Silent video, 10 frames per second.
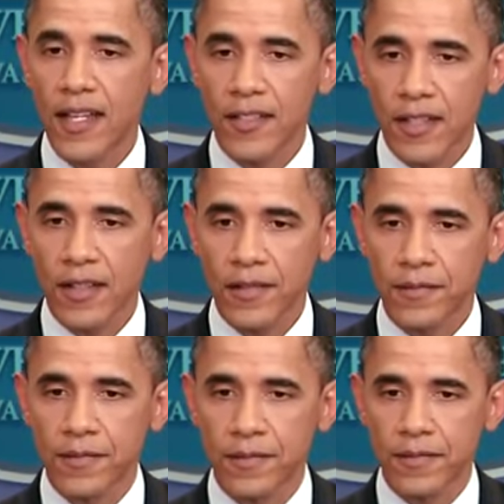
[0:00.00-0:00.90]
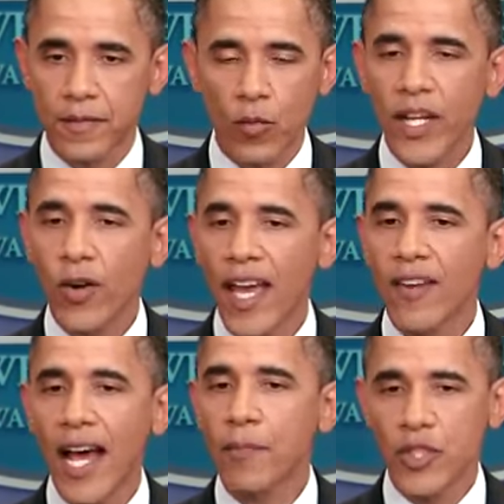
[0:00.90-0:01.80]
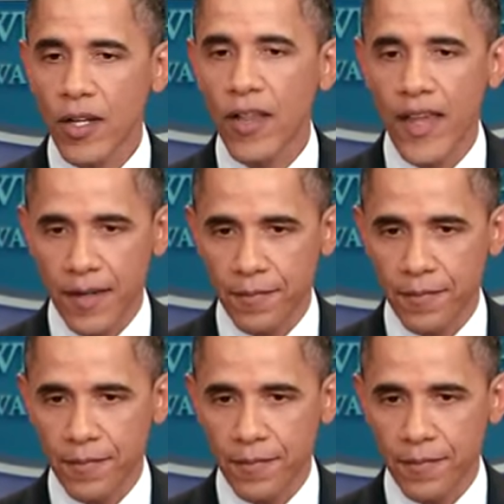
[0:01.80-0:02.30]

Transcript: ceiling. We don't have an option on that.